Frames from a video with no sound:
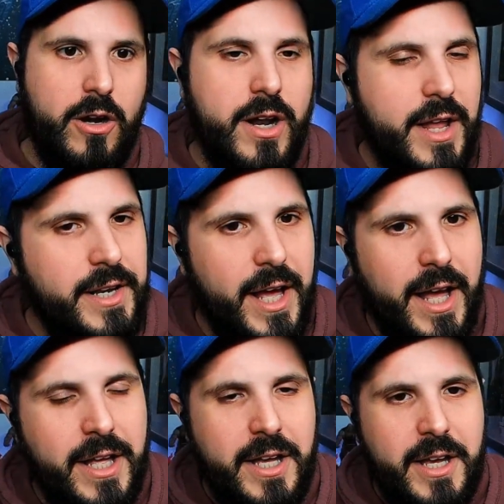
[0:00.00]
And
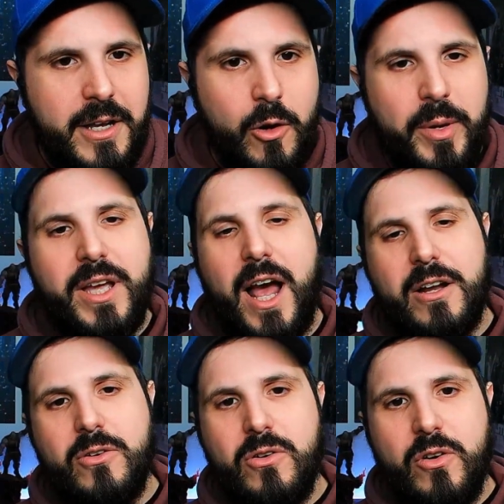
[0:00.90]
uh, it'll be kind of
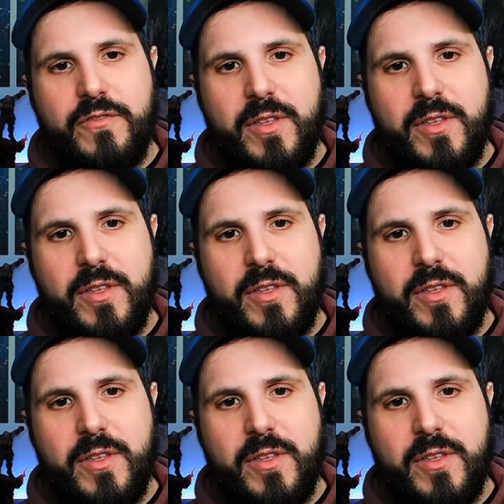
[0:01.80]
cool if